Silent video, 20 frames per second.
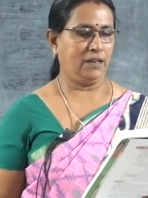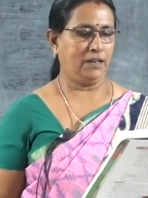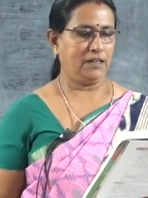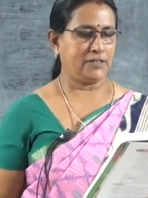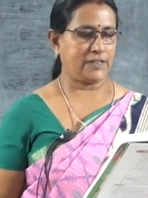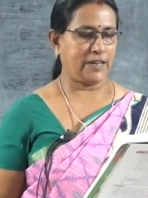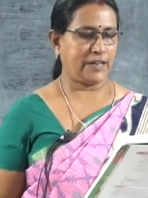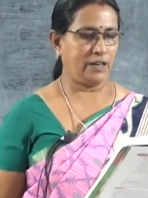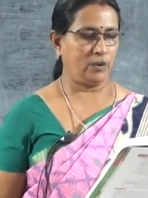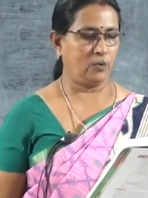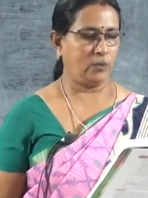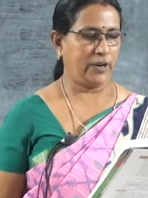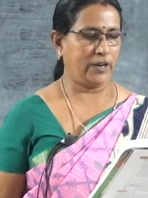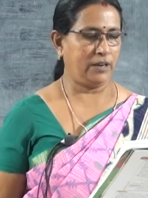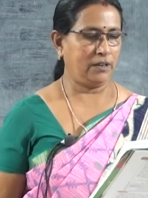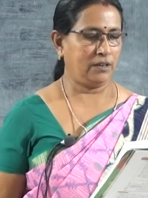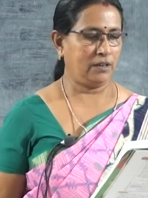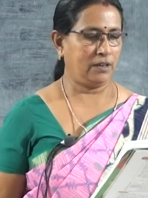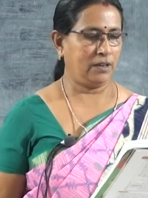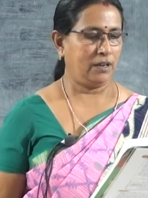Second
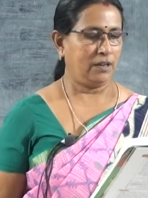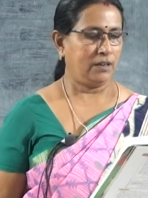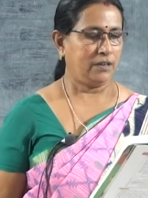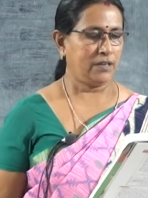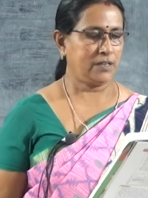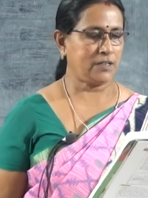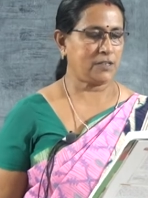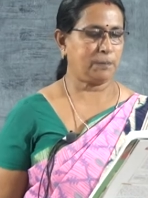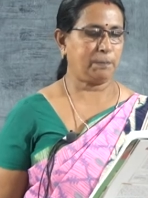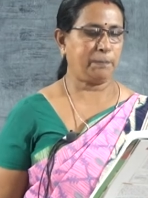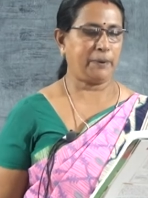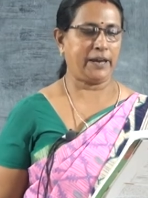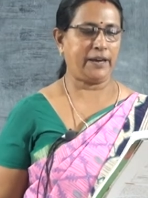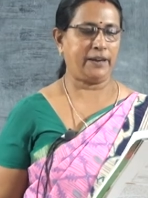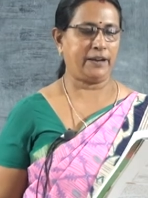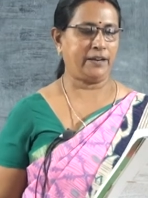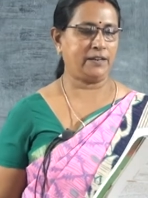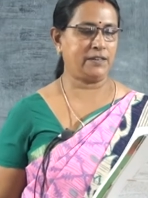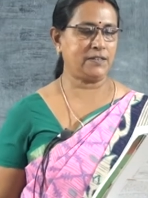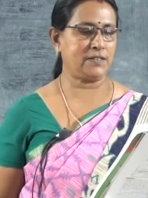one, his
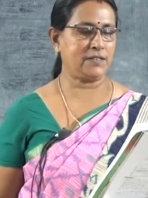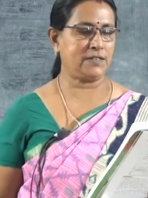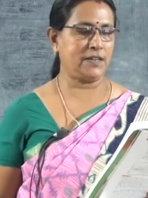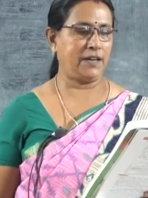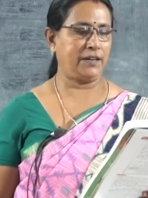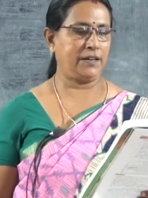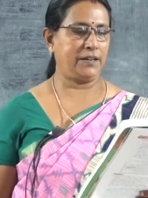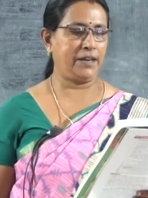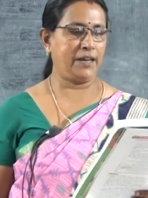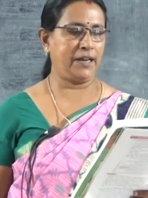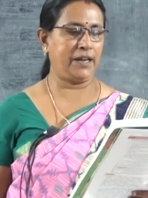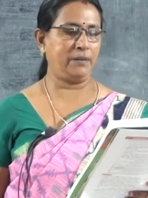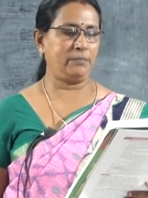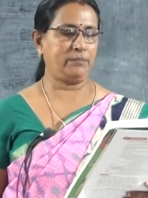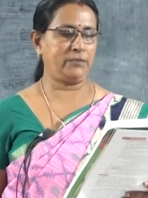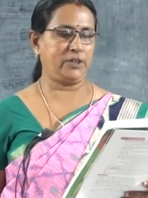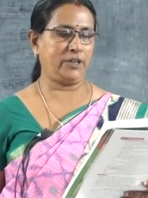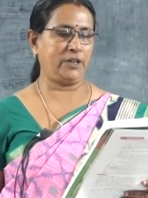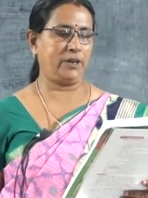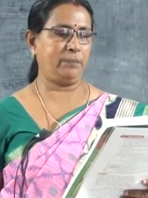parents
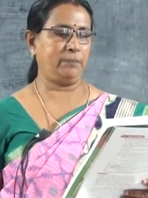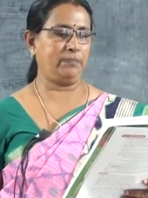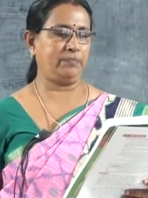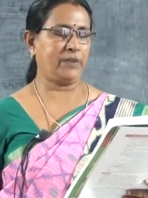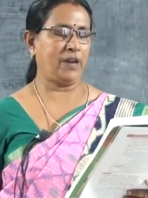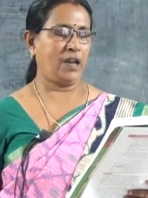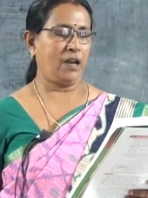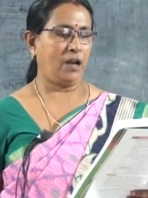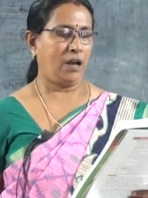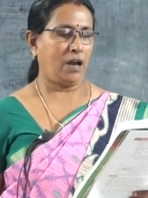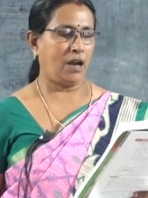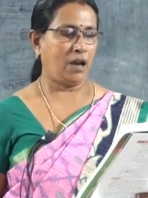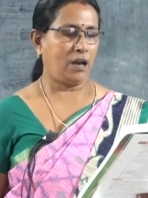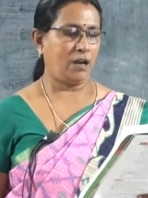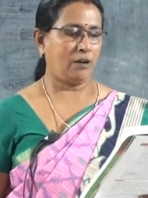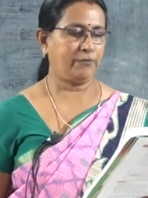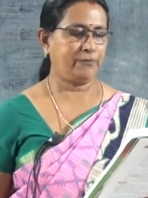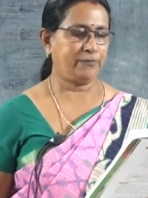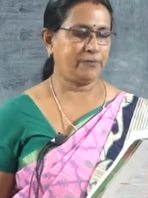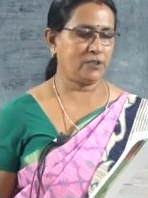named him
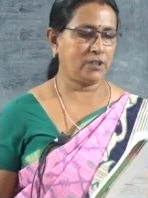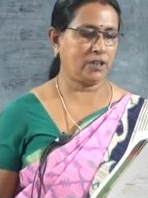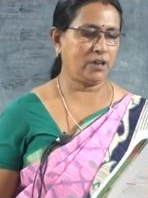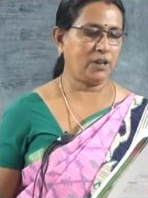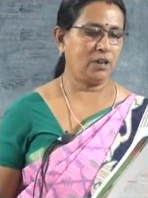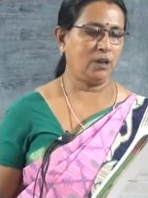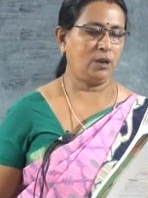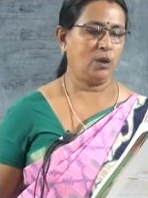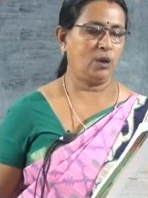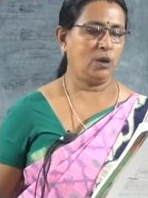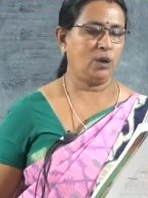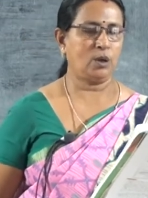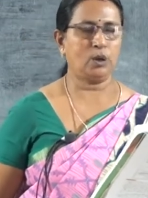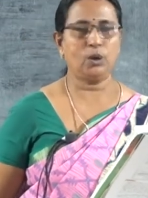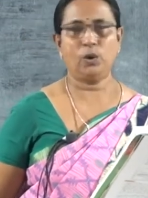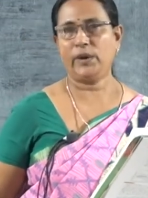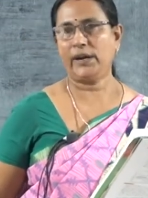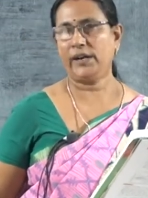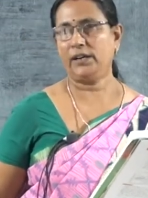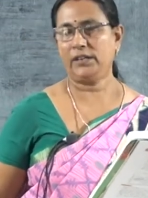after
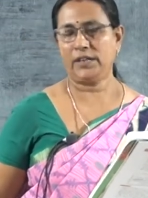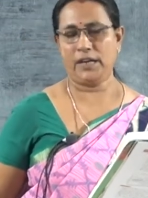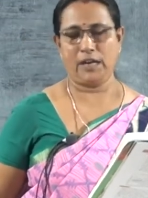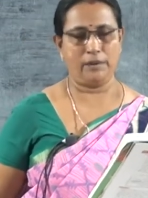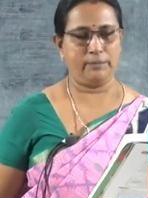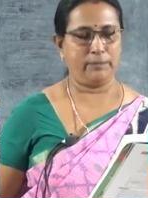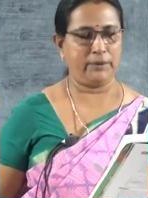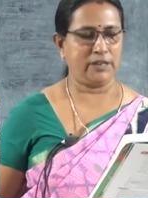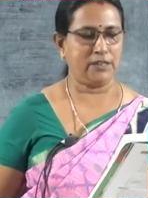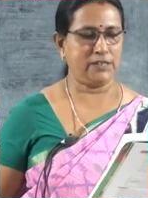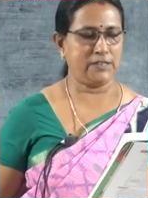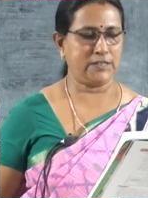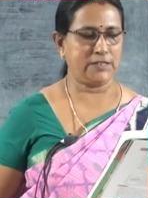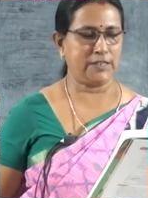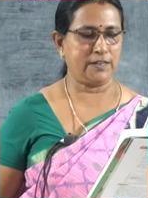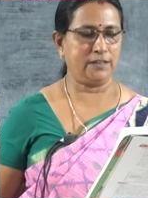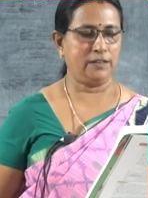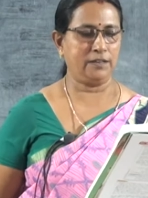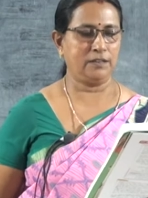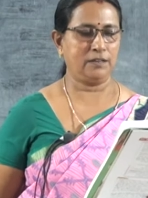Roald
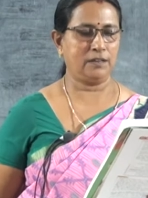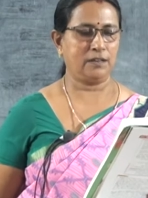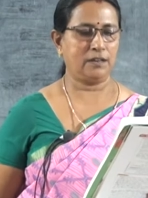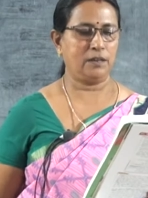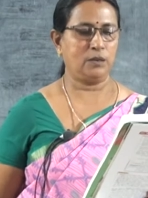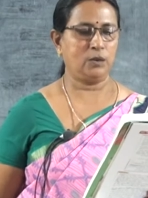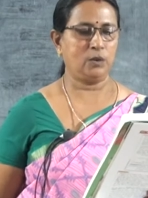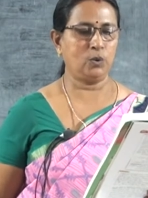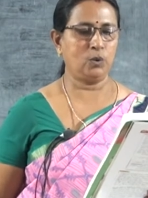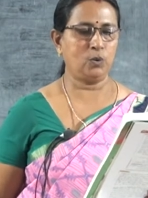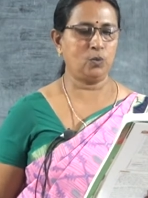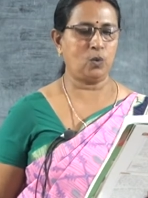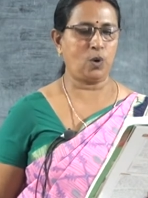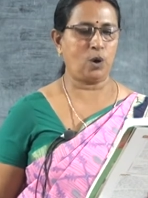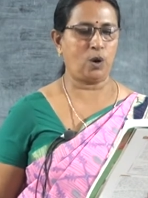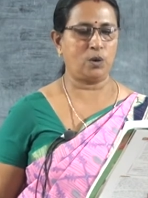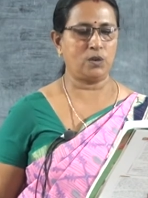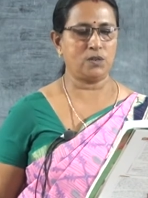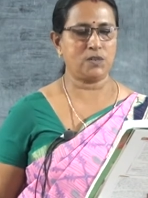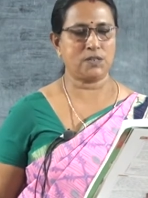Amundsen, who
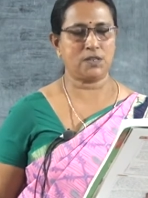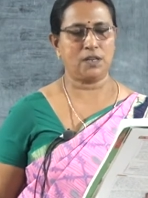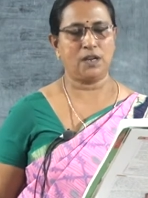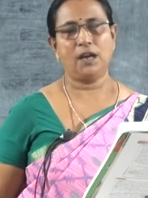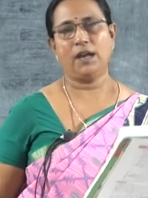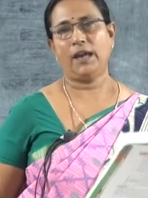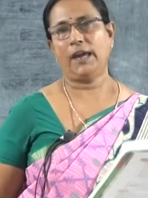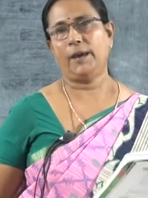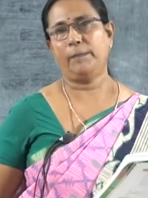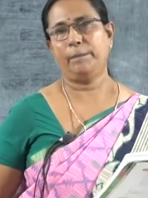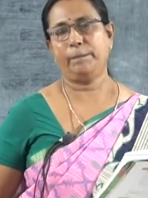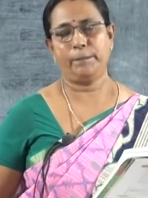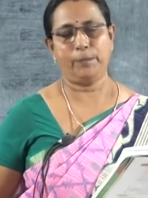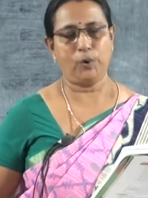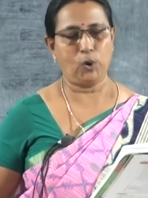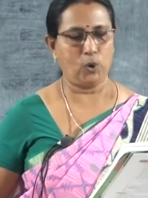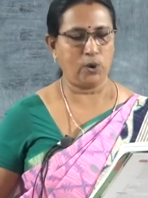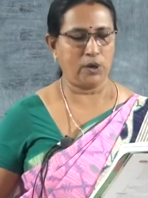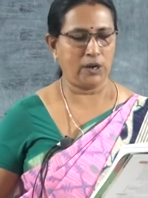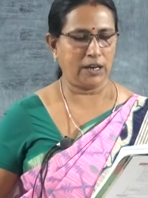was a
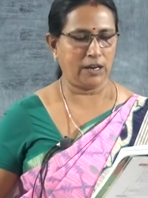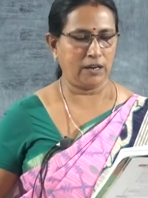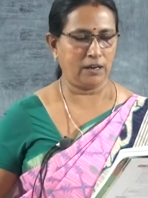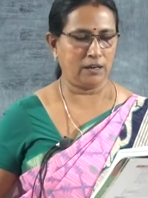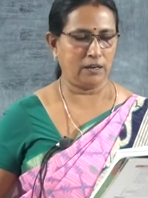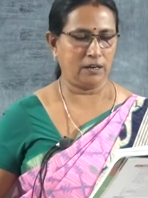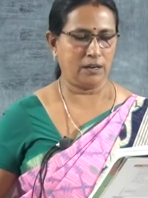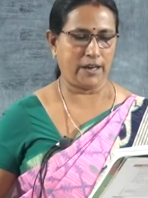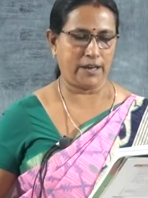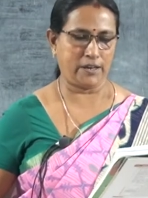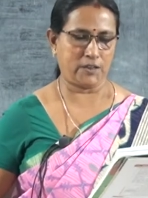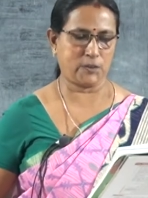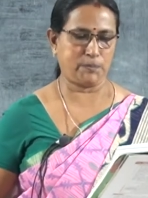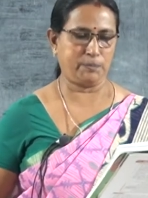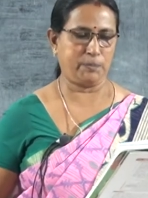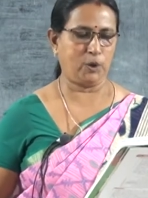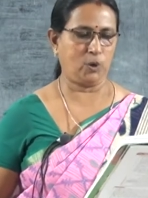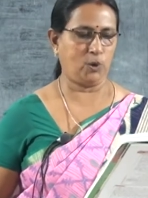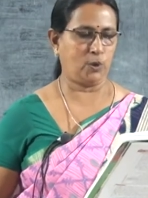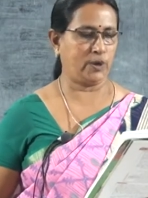polar
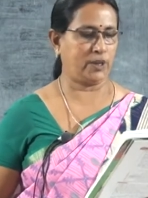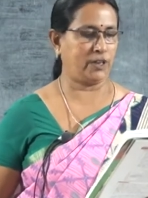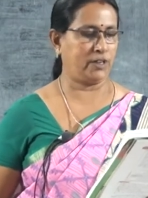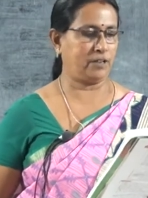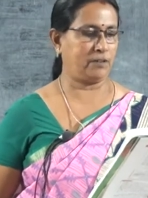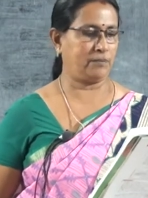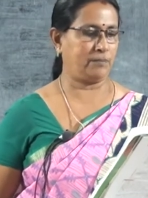explorer.